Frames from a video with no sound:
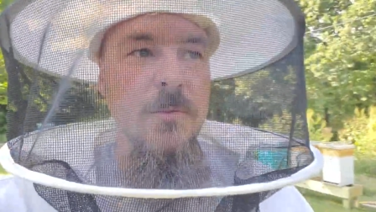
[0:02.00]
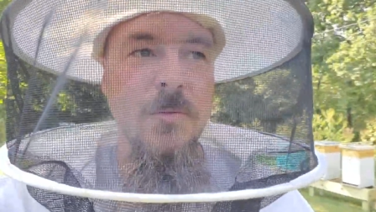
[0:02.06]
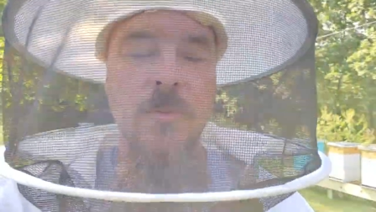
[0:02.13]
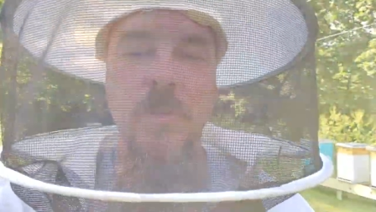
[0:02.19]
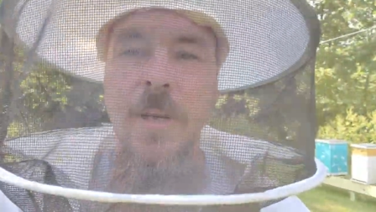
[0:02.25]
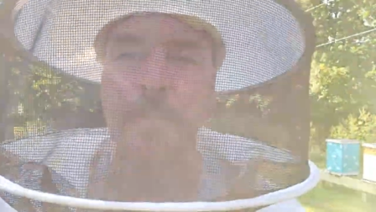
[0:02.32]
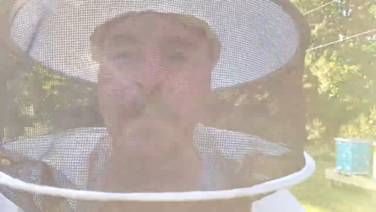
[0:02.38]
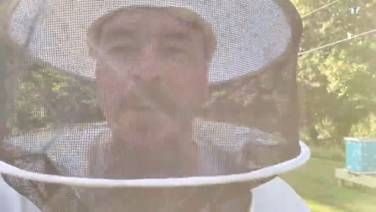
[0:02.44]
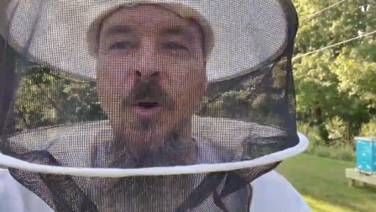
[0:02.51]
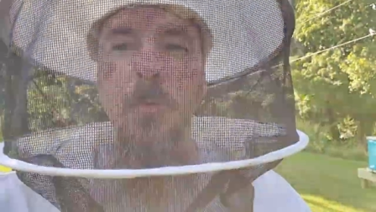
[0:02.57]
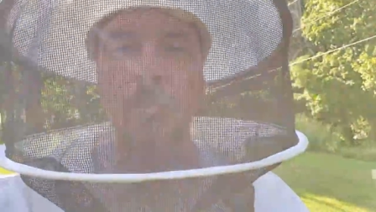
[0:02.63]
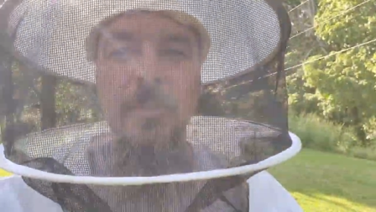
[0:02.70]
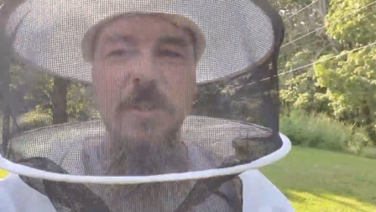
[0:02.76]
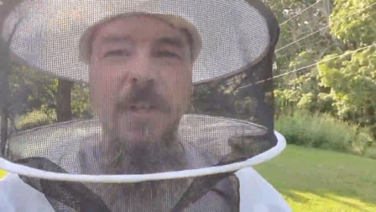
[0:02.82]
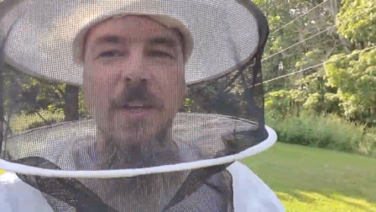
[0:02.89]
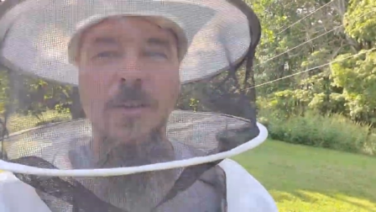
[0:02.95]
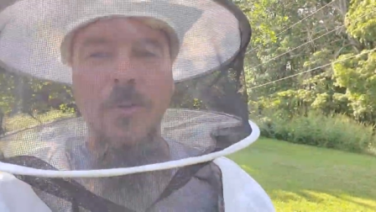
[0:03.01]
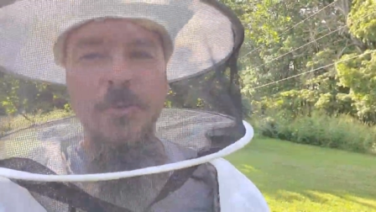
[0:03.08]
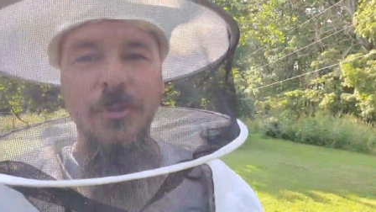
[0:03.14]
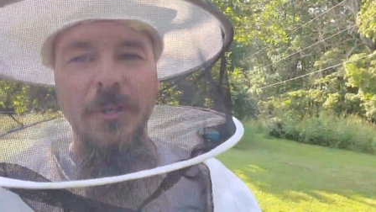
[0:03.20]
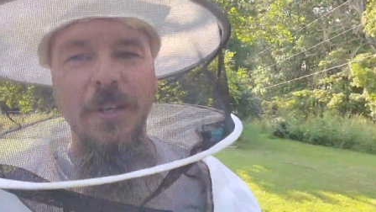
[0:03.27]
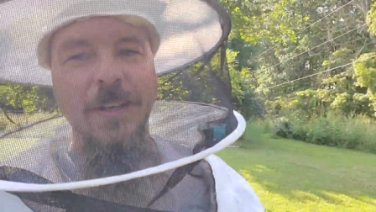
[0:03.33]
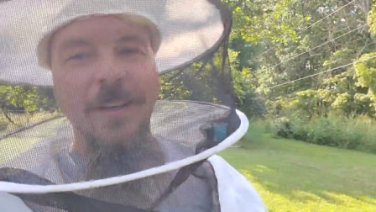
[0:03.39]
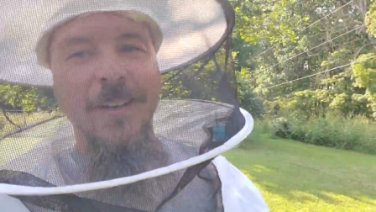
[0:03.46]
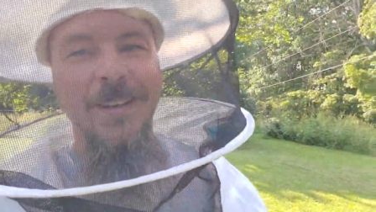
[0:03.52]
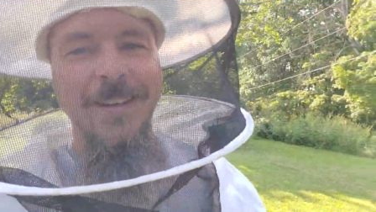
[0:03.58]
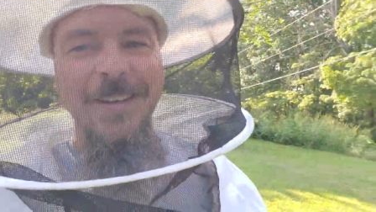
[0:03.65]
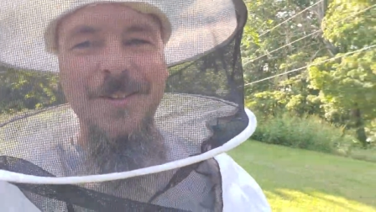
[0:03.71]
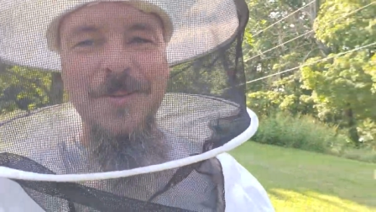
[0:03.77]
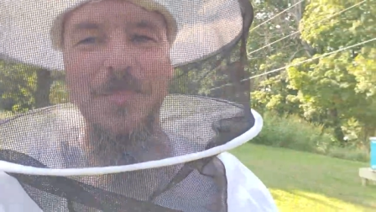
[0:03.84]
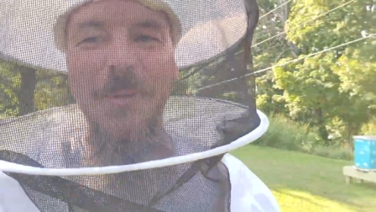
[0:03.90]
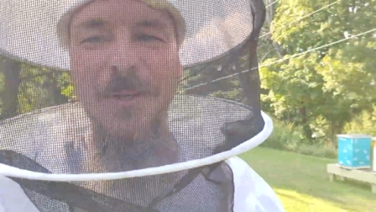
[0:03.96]
traveling homesteaders
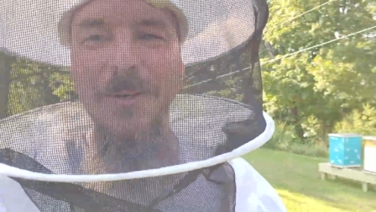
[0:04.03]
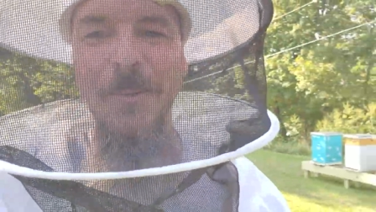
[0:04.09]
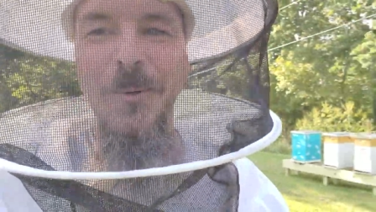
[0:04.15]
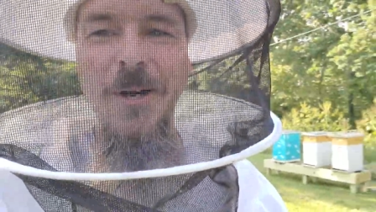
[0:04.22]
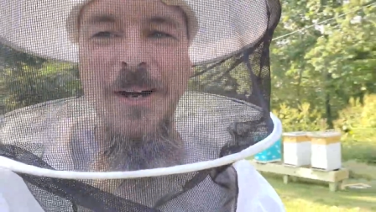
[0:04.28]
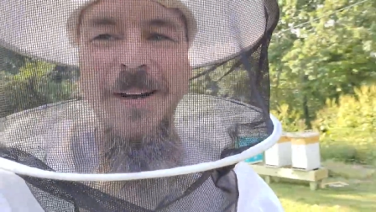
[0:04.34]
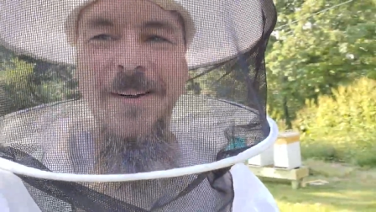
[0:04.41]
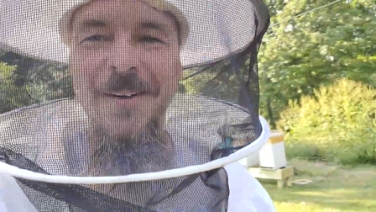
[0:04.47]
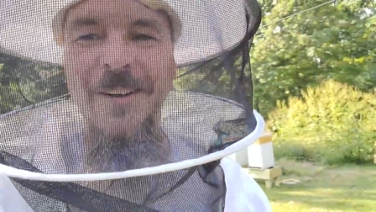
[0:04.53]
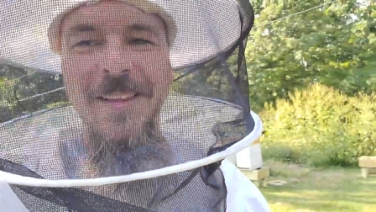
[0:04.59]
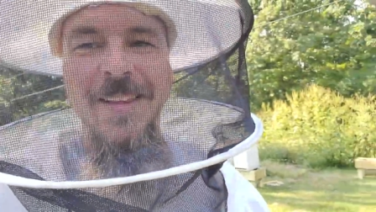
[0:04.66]
it's been a while